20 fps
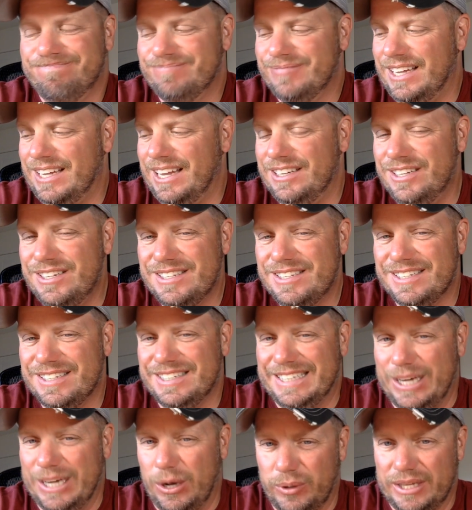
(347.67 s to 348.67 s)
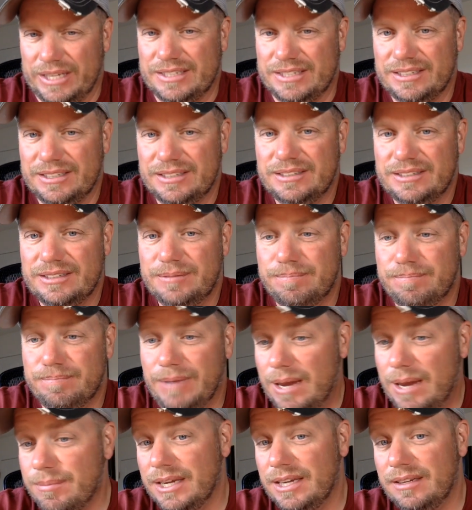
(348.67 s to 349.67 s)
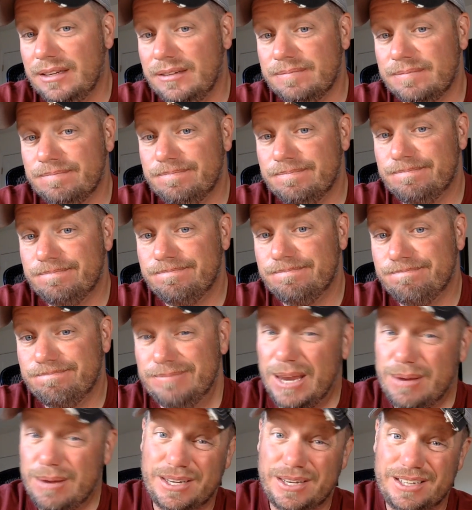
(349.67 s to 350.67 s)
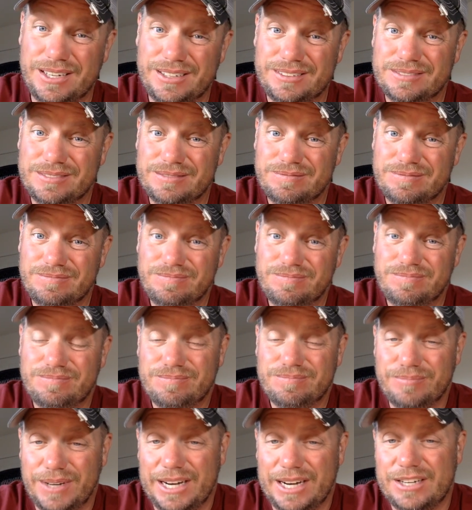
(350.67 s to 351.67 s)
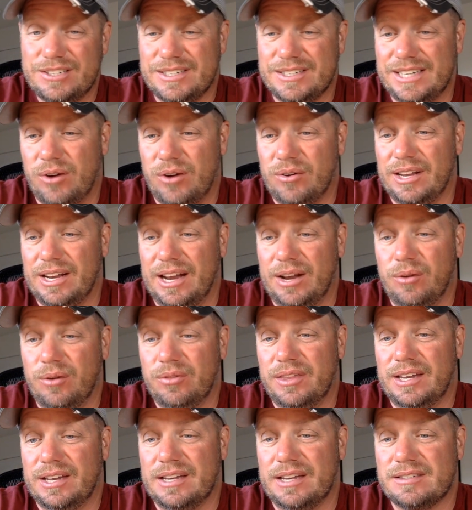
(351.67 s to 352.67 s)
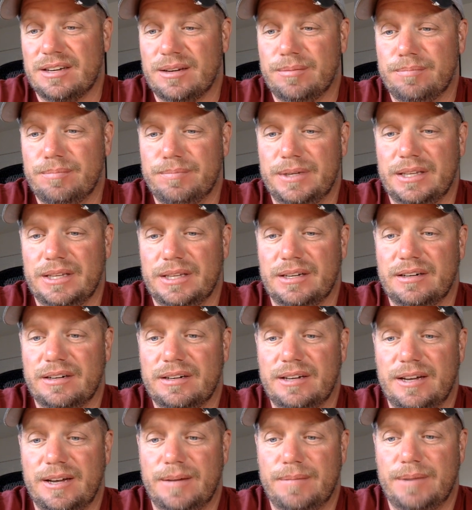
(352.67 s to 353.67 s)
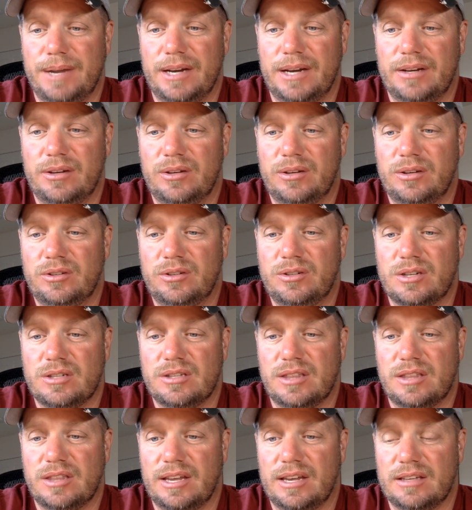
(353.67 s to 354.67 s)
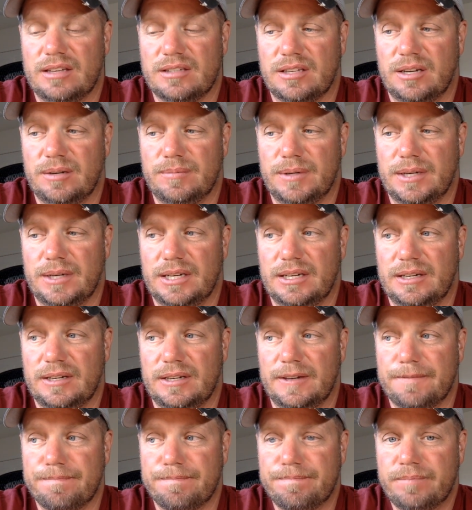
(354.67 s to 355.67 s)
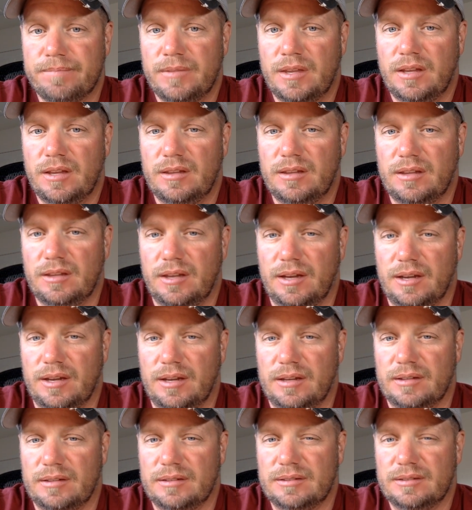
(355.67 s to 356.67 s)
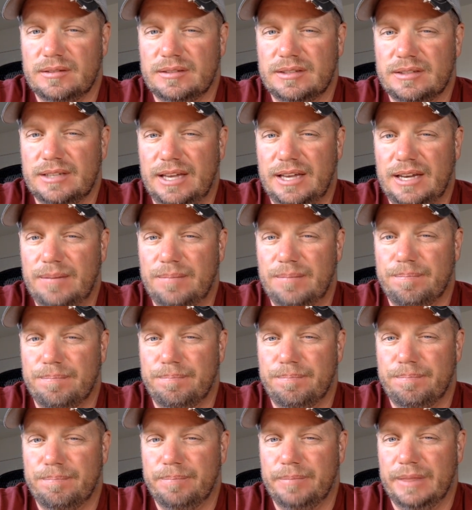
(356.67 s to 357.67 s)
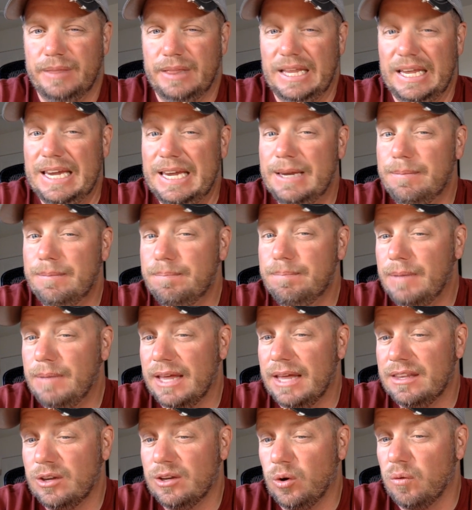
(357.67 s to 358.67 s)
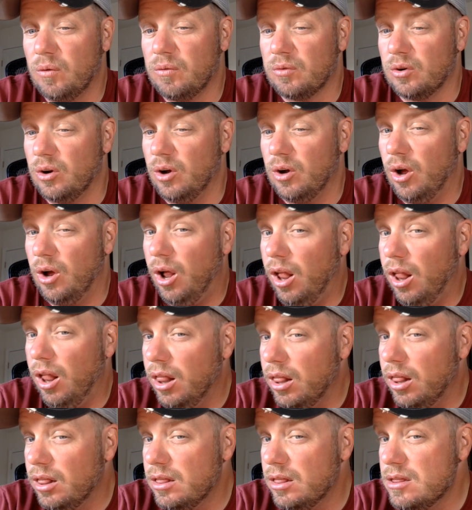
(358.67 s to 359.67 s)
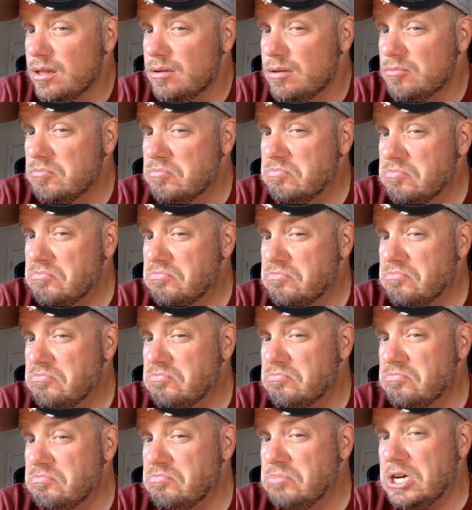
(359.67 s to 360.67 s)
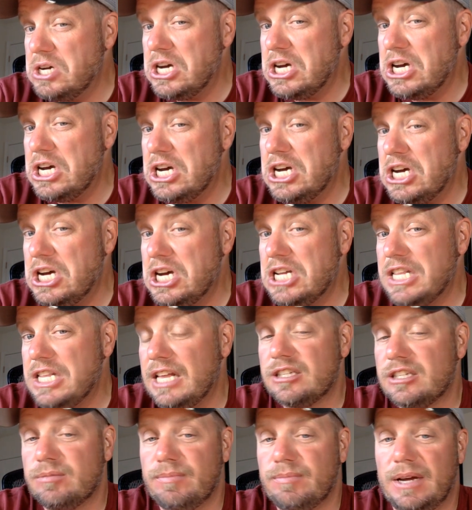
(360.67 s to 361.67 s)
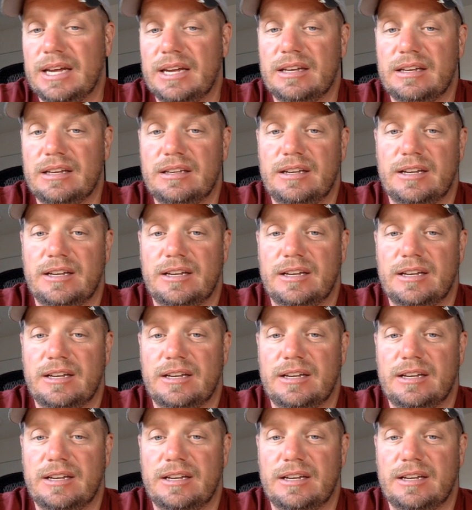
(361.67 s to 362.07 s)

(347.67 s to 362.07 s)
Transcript: I just doubt it. Maybe, but I just doubt it. I don't think that's going to be there. I just think it's going to be kind of lame. I think overall, that's my